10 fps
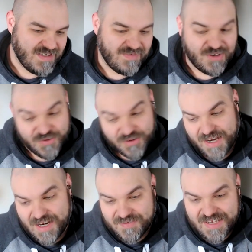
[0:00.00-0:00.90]
if you don't look
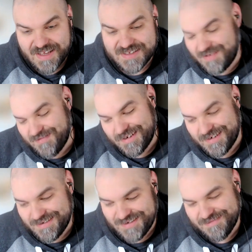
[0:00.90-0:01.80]
at it every day, it's
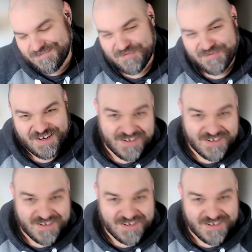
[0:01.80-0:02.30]
never gonna